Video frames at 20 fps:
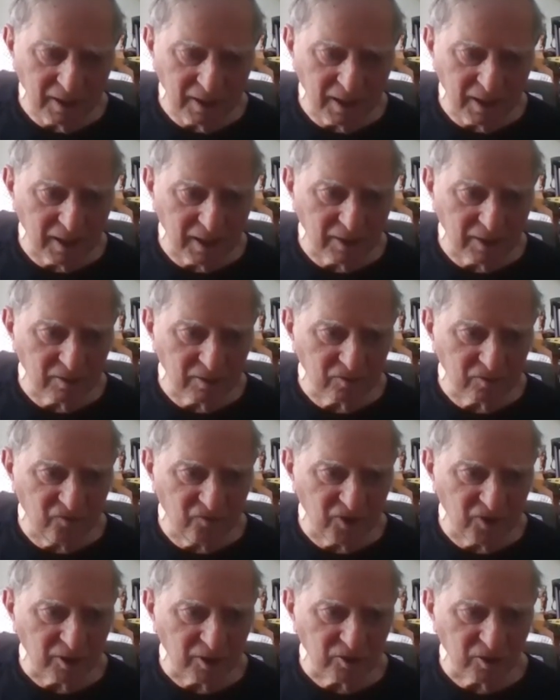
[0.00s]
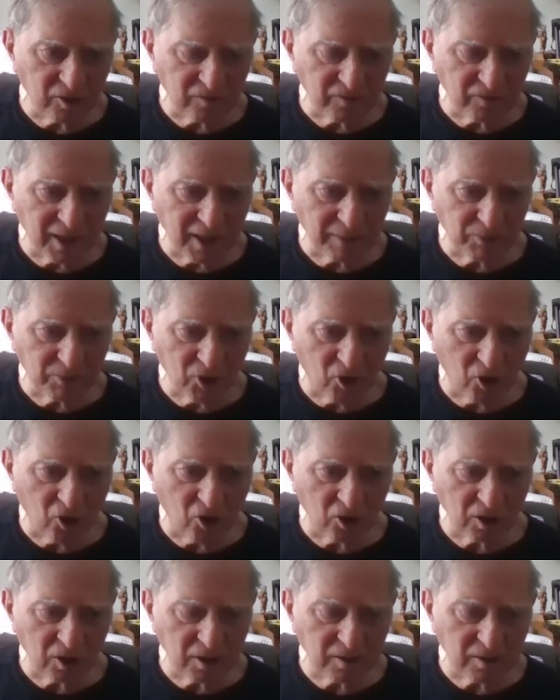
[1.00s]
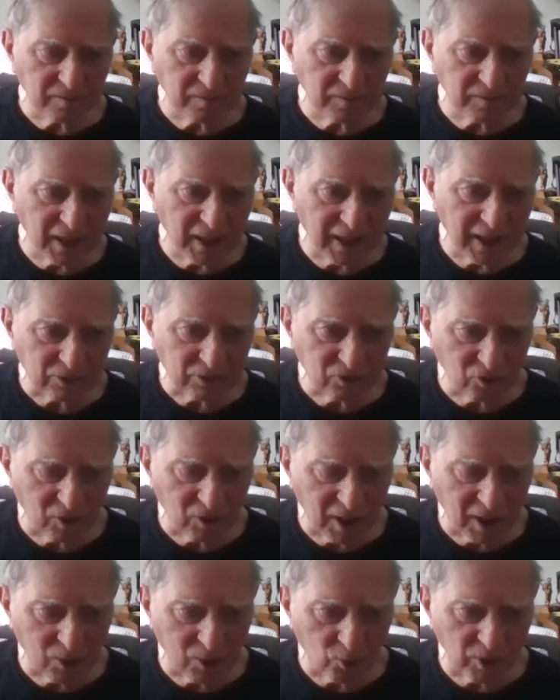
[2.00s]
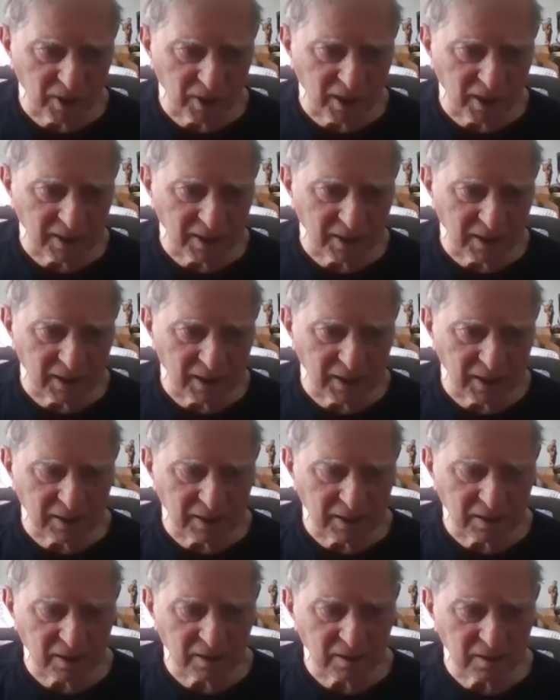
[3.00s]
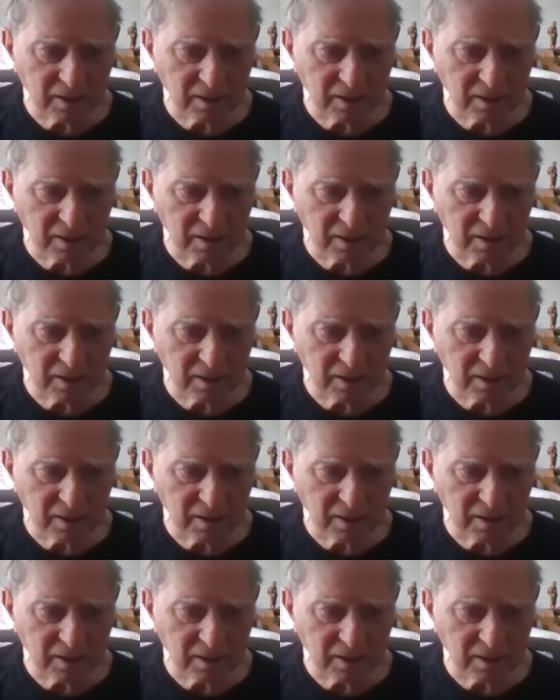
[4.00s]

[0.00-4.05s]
uh, the village of Dong out to Highway 19